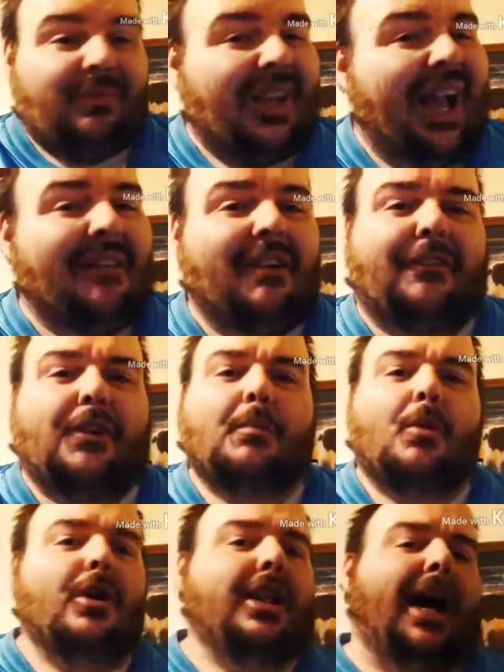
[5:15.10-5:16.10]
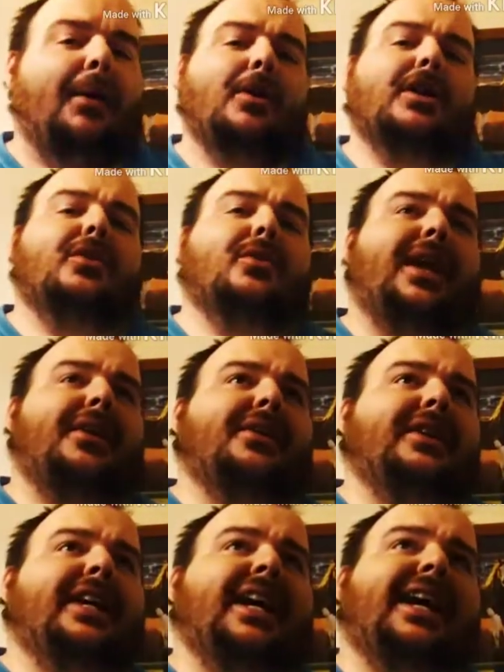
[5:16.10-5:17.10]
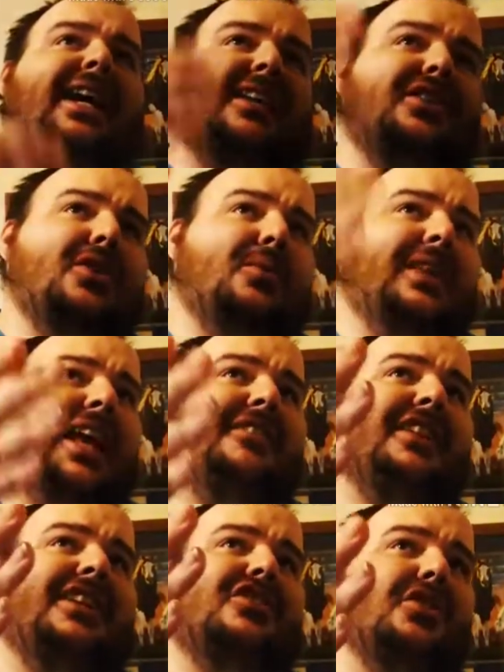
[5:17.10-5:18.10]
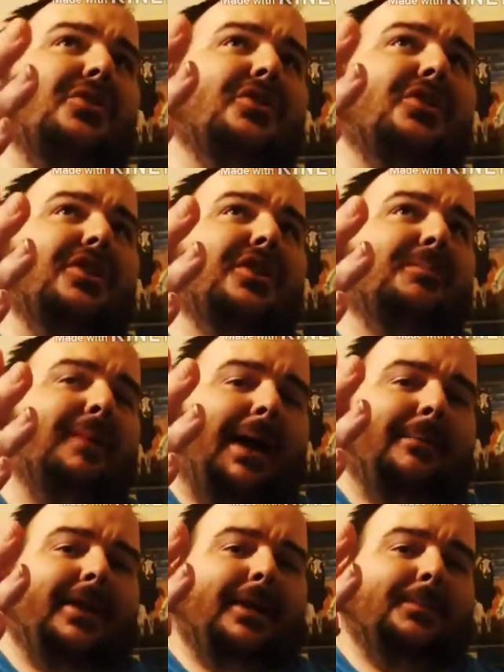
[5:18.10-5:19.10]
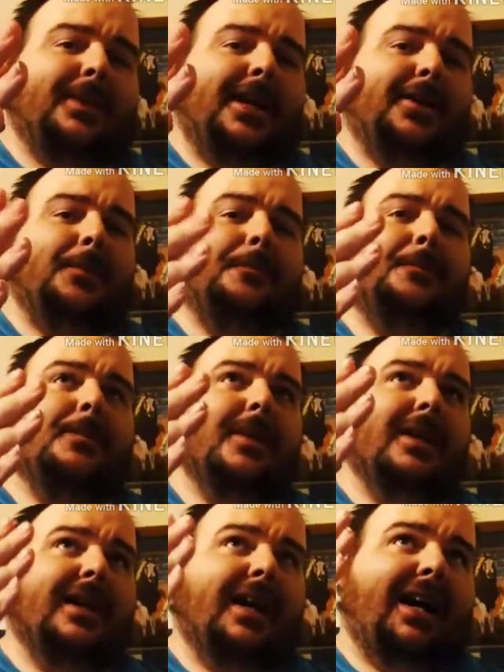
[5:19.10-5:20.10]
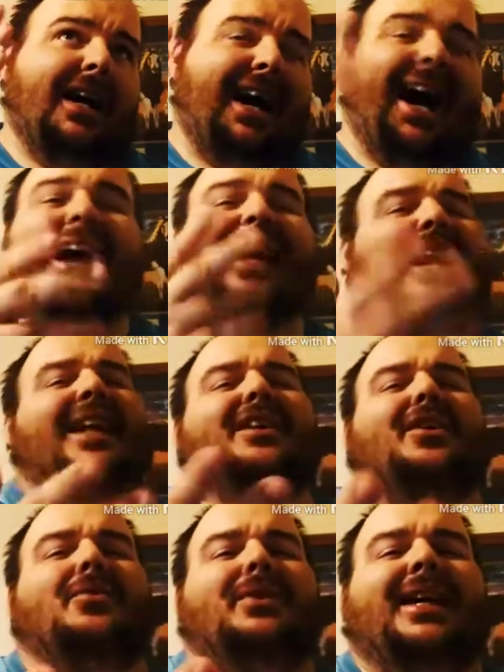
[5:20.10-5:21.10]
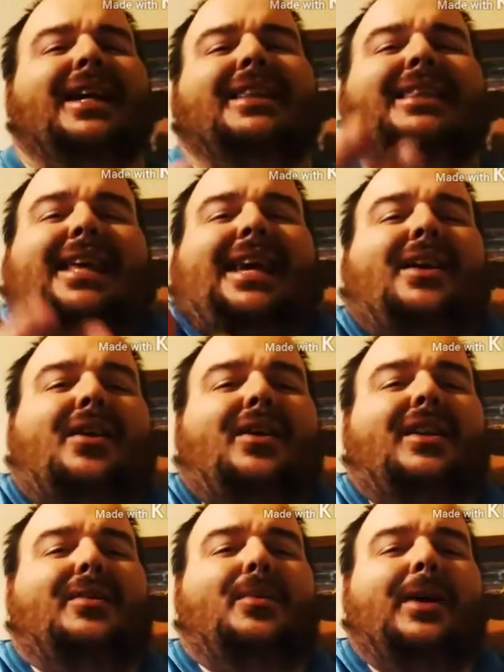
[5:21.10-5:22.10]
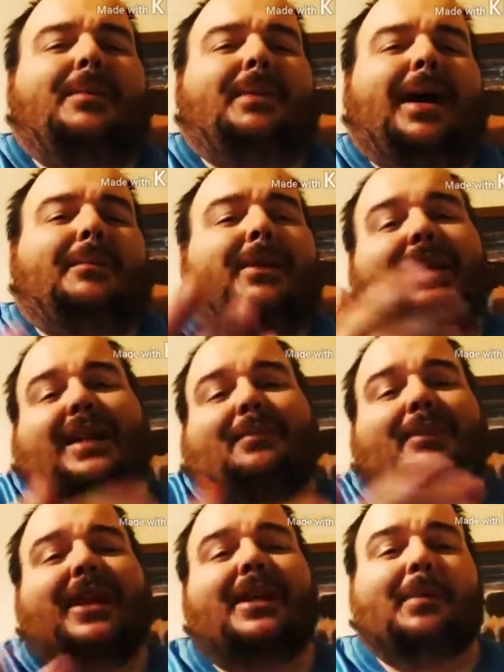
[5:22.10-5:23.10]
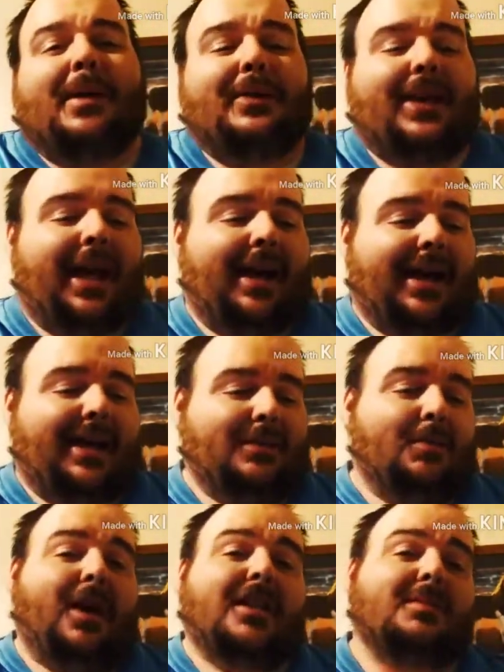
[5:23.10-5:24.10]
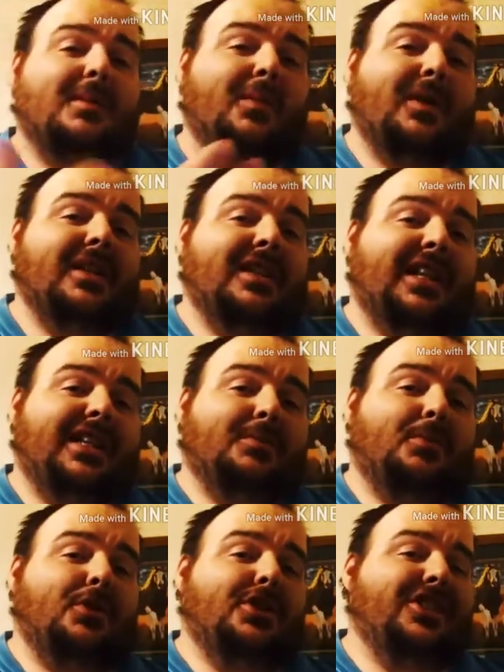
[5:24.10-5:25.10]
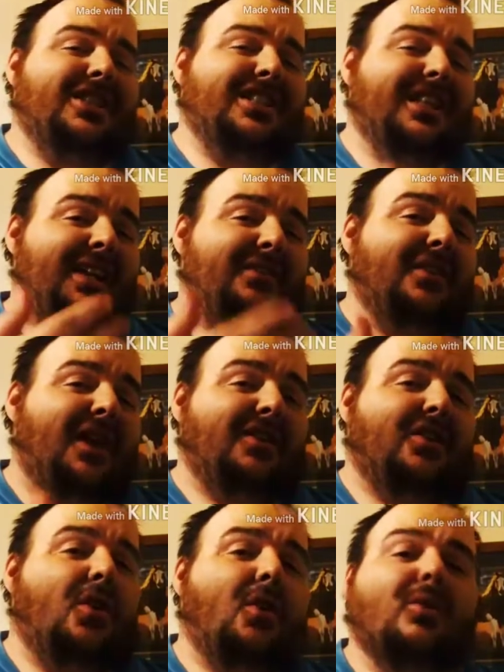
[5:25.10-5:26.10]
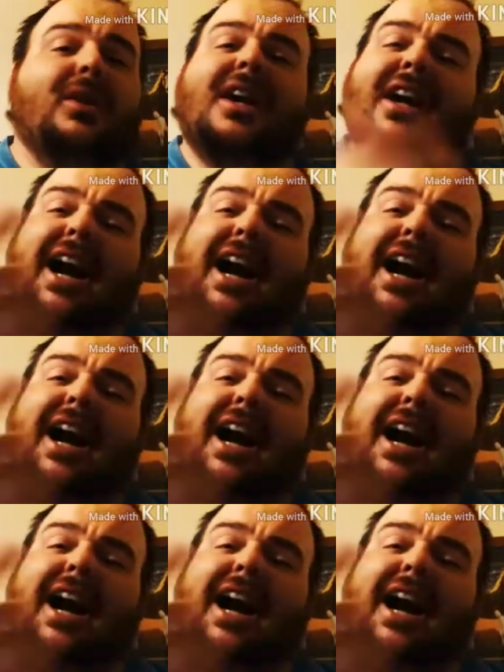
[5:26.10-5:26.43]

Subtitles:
I have a few more that I want to go down there and get. And, you know, with having that Joker Batman up there, I got to go get that Harley Quinn Batman. And I'm thinking about that as possibly one of the next purchases, if not the Hulk.